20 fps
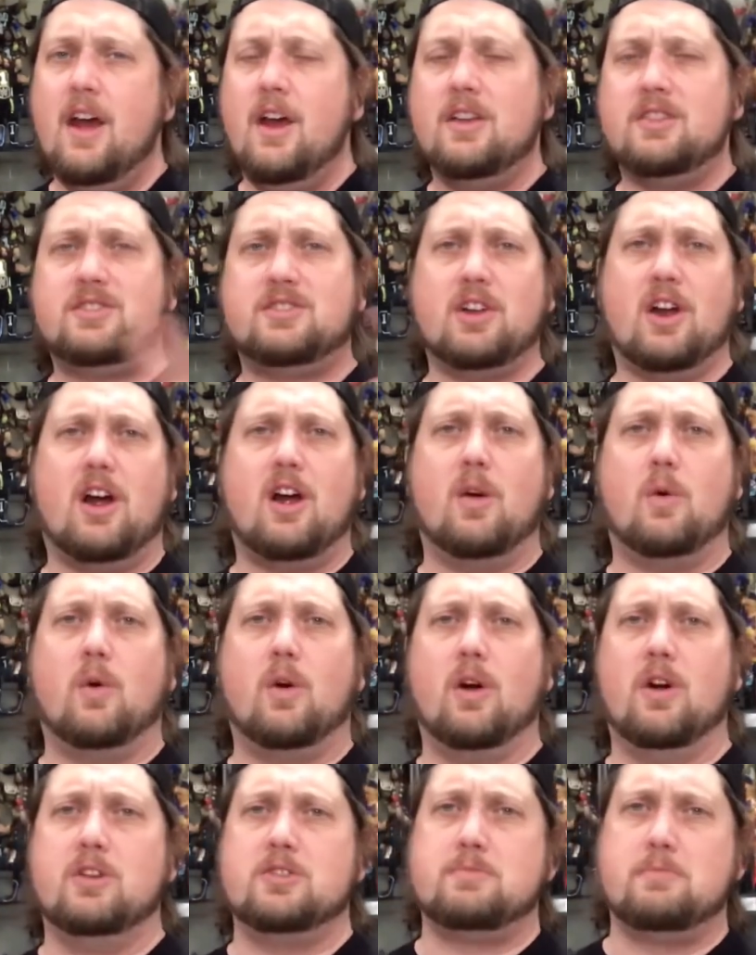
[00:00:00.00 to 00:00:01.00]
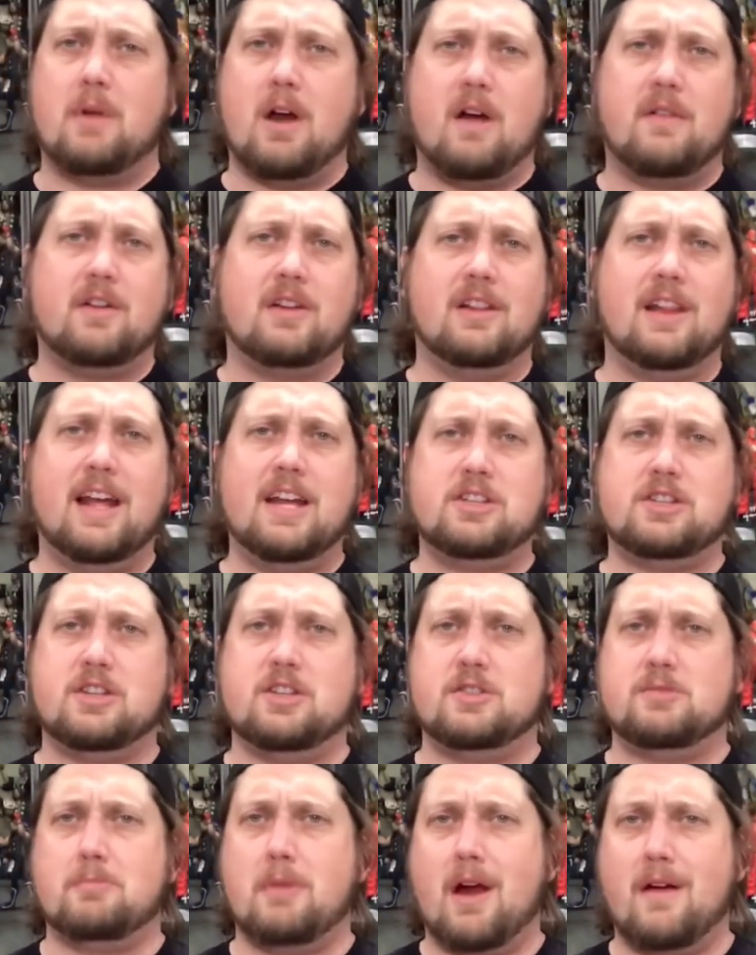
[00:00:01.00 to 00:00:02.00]
Star Wars, Marvel
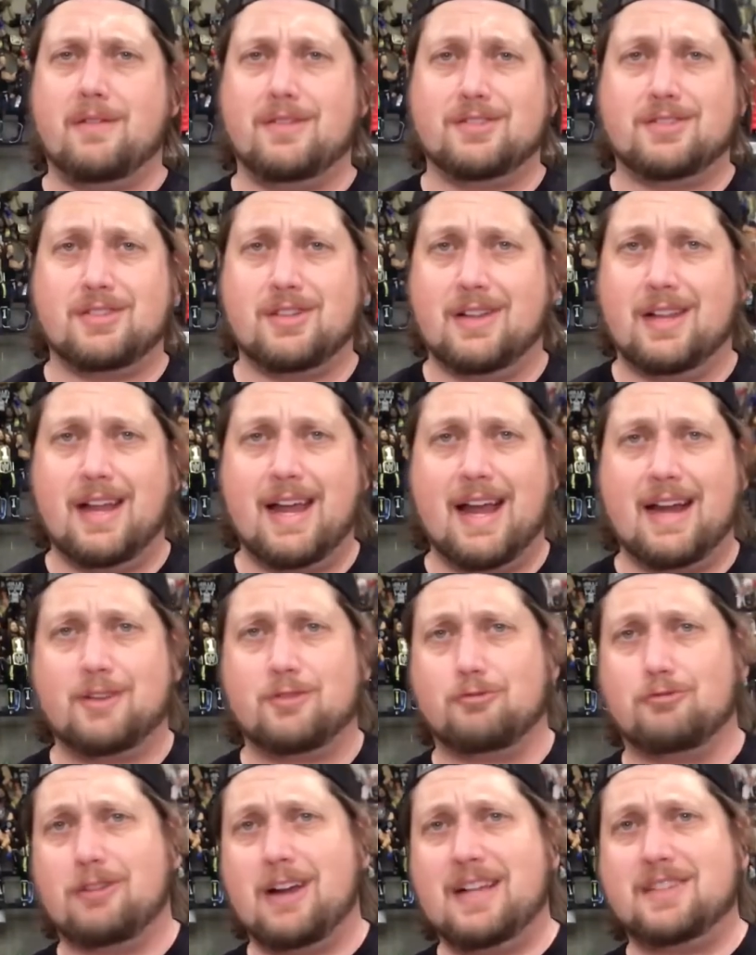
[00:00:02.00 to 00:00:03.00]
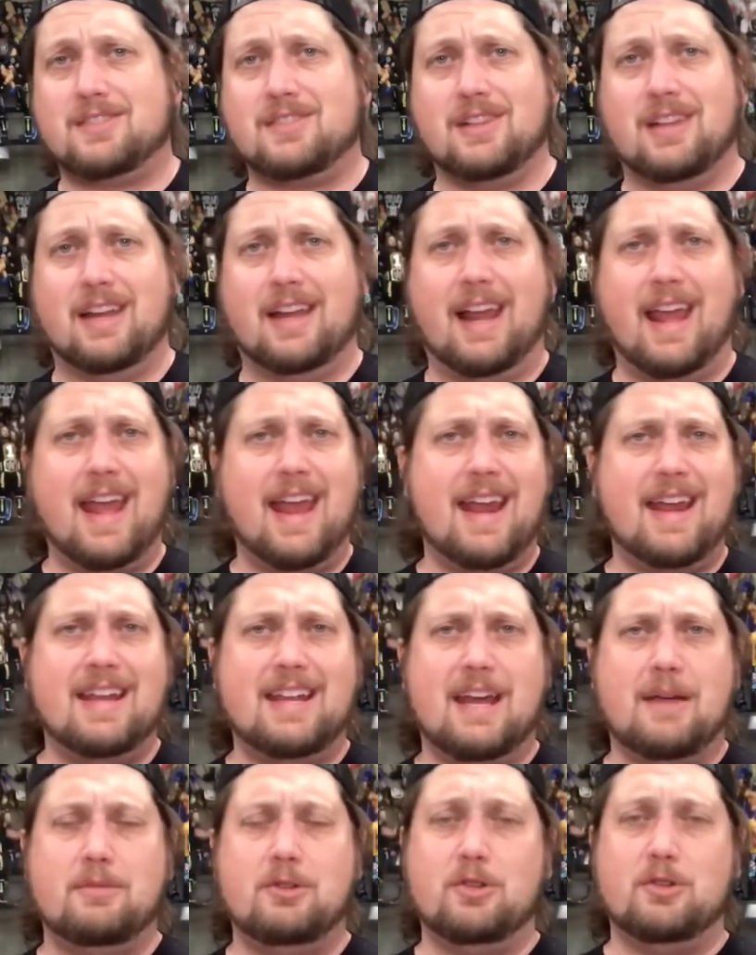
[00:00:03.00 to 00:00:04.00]
Legends, Marvel Select, Wrestling, A E
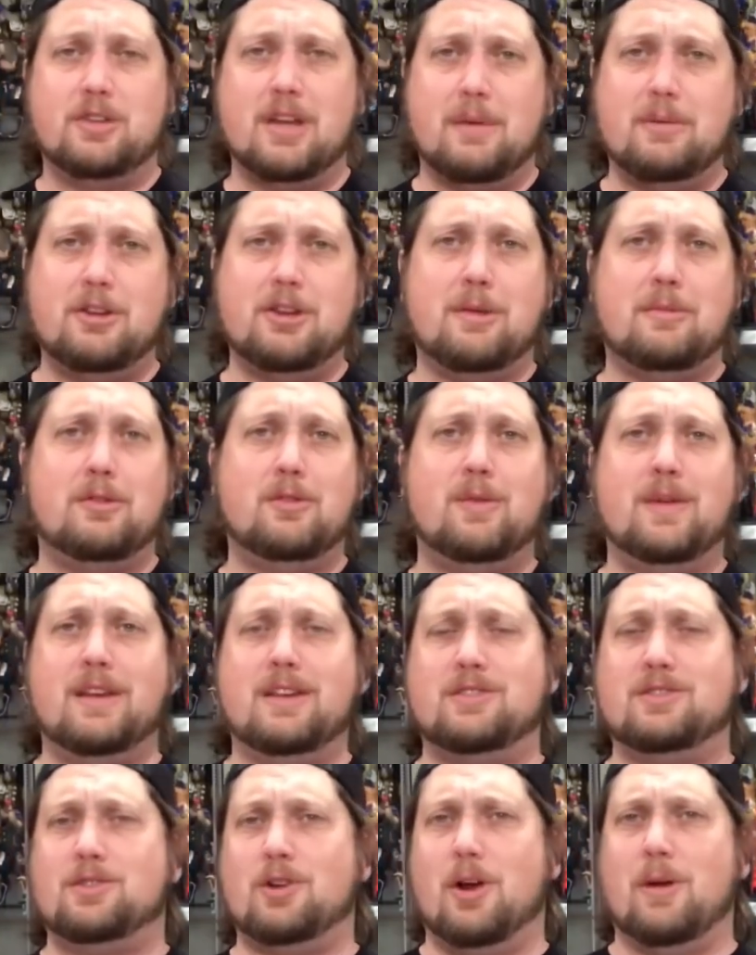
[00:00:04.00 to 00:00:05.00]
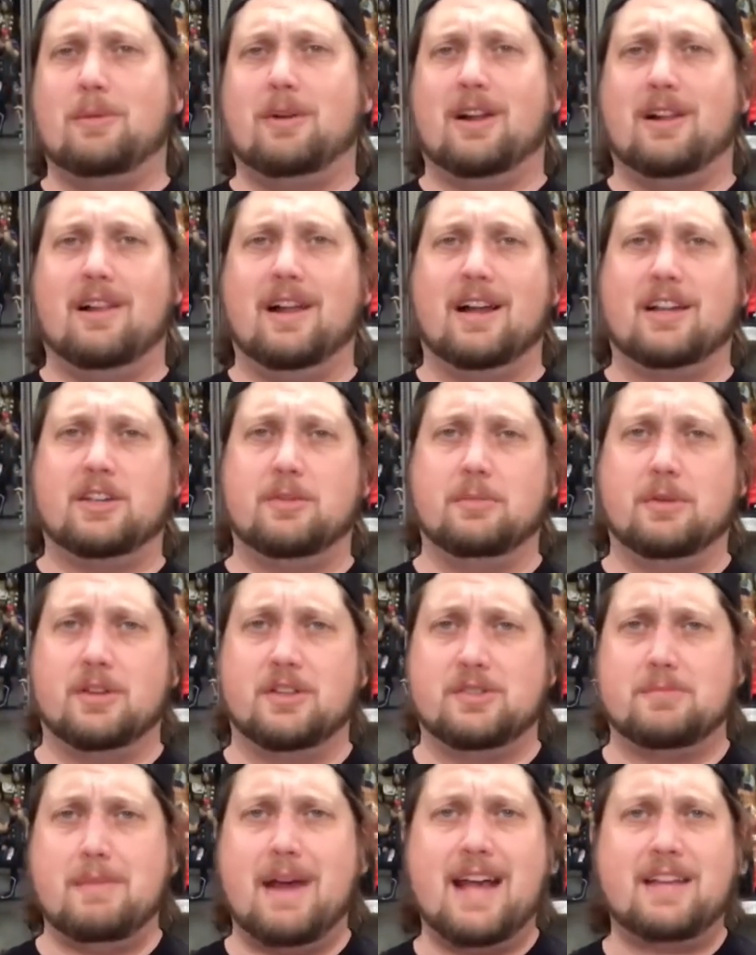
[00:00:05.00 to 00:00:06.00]
W, W W E, Storm
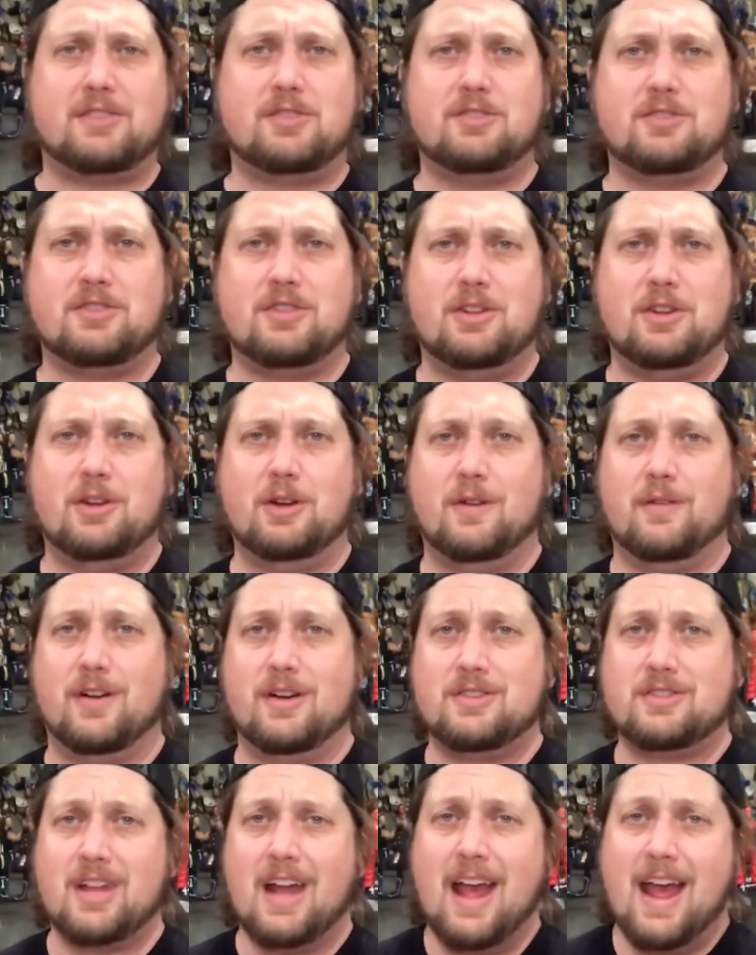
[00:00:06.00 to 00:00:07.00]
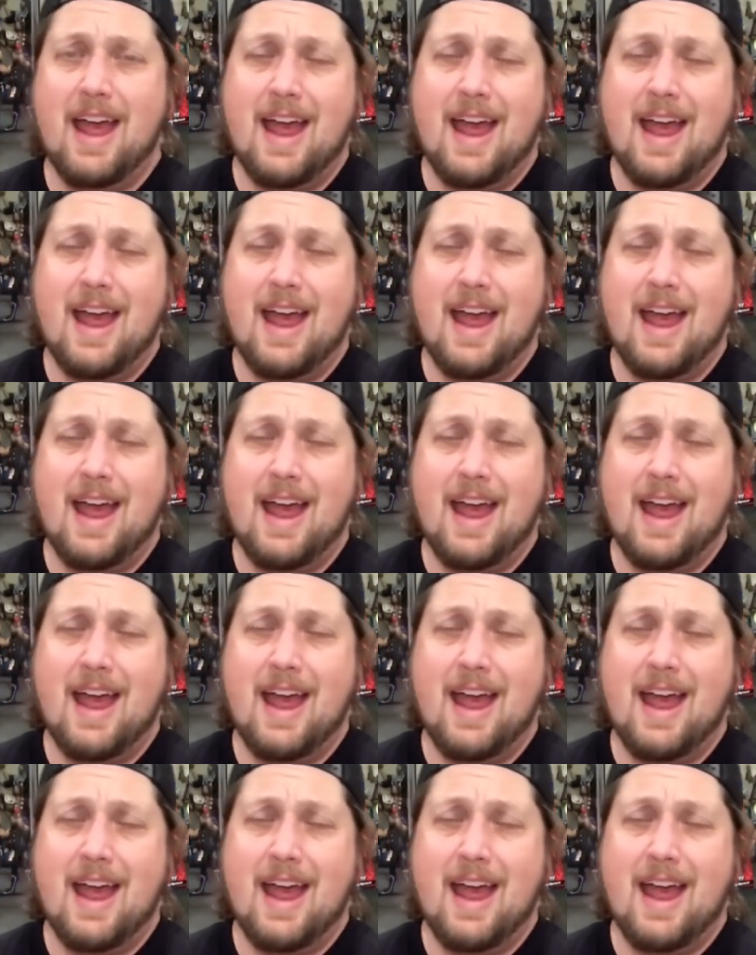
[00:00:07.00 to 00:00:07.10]
Collectibles, Masters of the Universe,